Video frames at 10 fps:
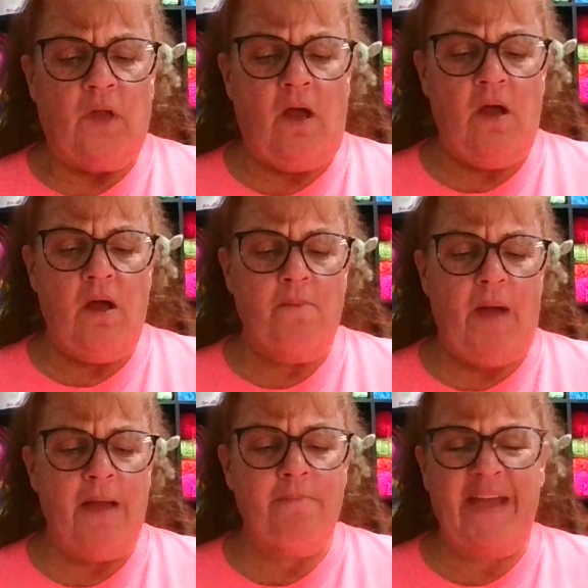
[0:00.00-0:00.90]

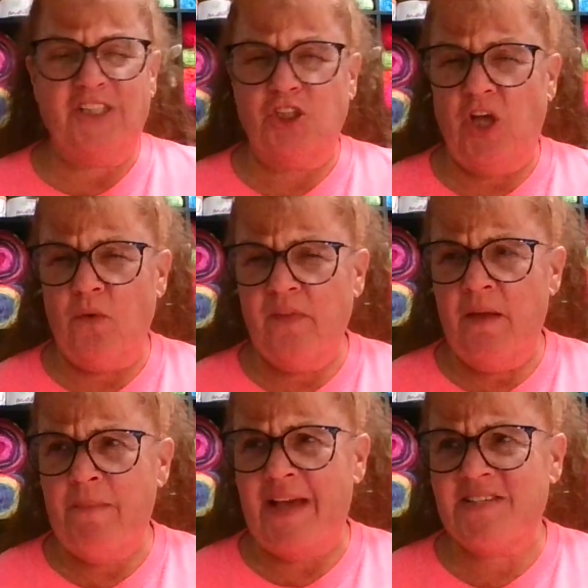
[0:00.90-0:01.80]
I may show
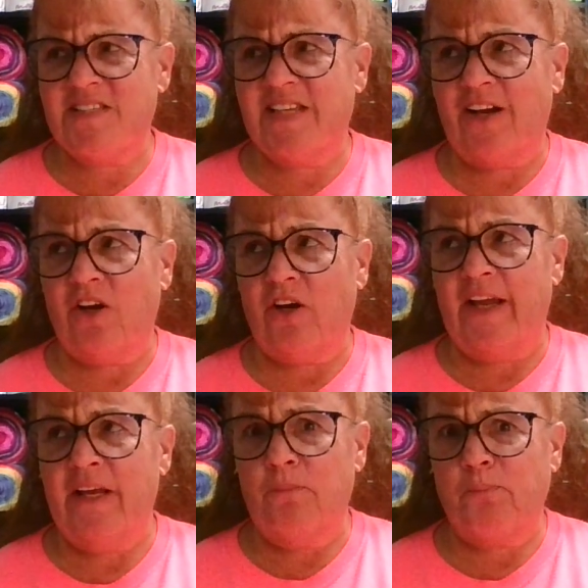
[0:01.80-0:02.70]
them as they're
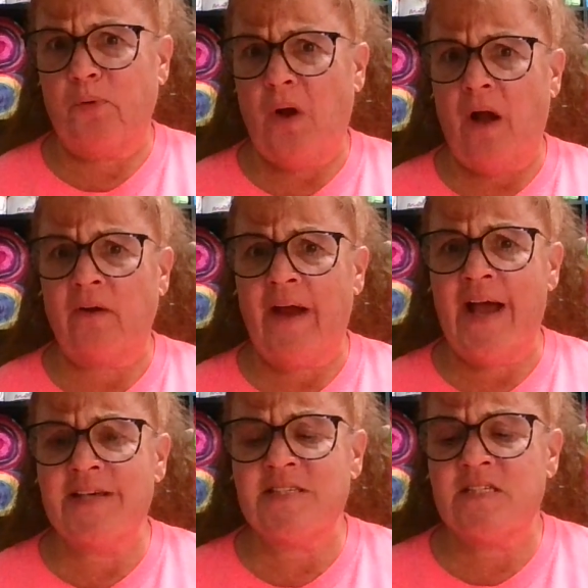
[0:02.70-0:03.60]
in progress,